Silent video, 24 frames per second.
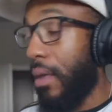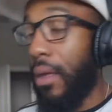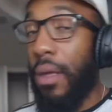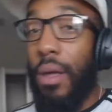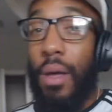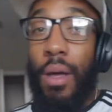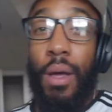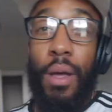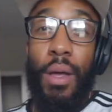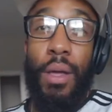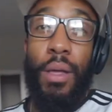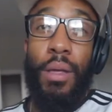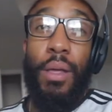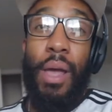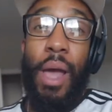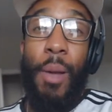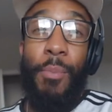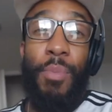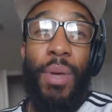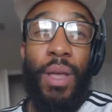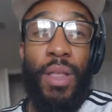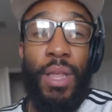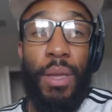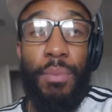Uh, I
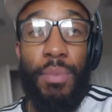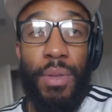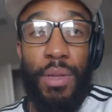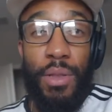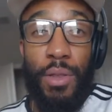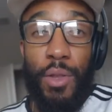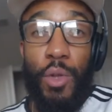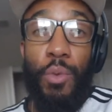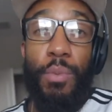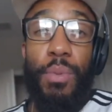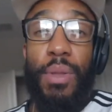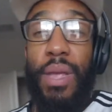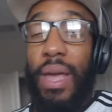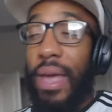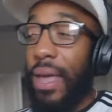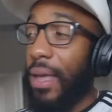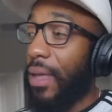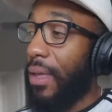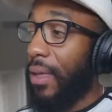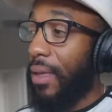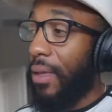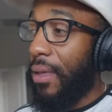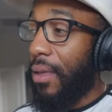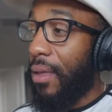picked up the Loupedeck
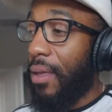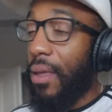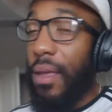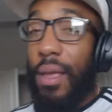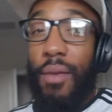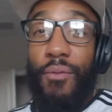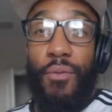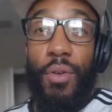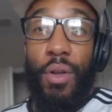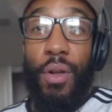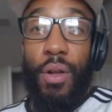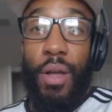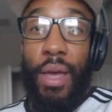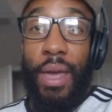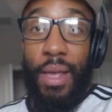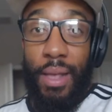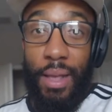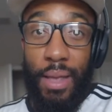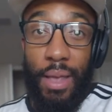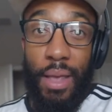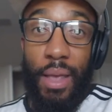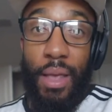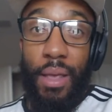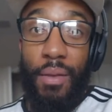for
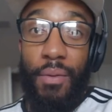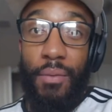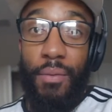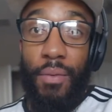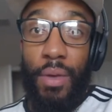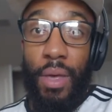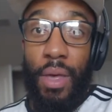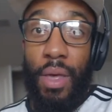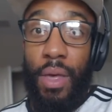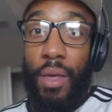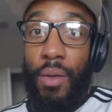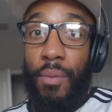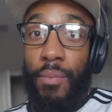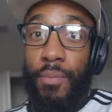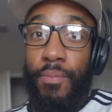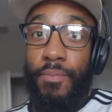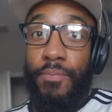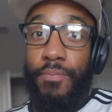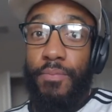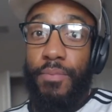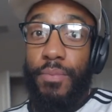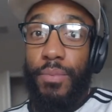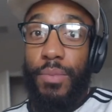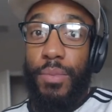editing um,
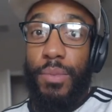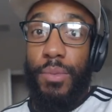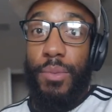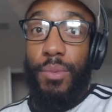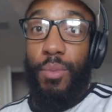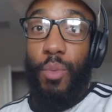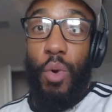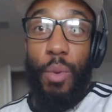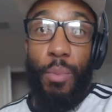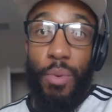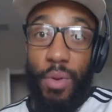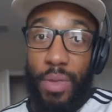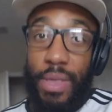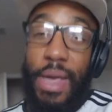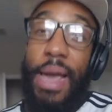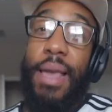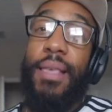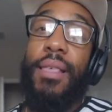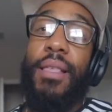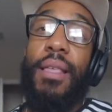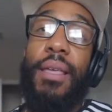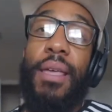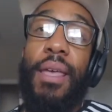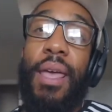more
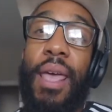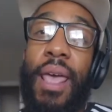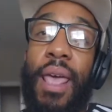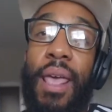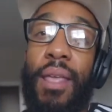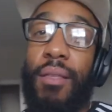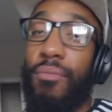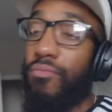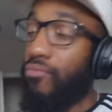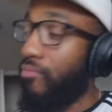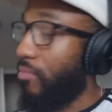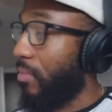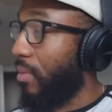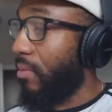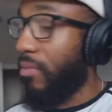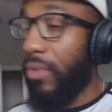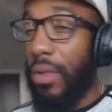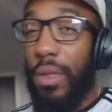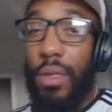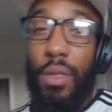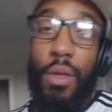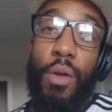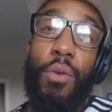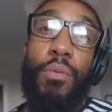precisely and
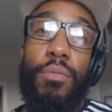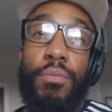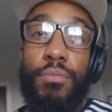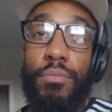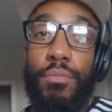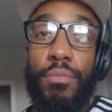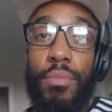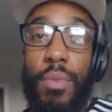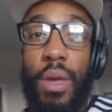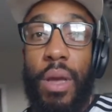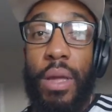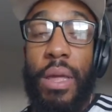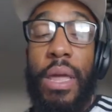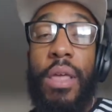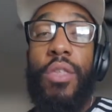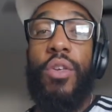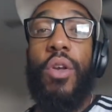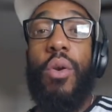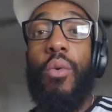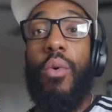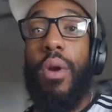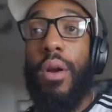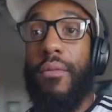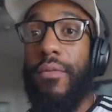just you know an easier
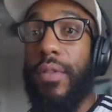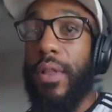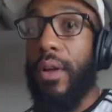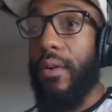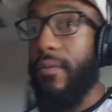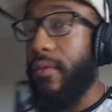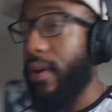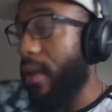workflow for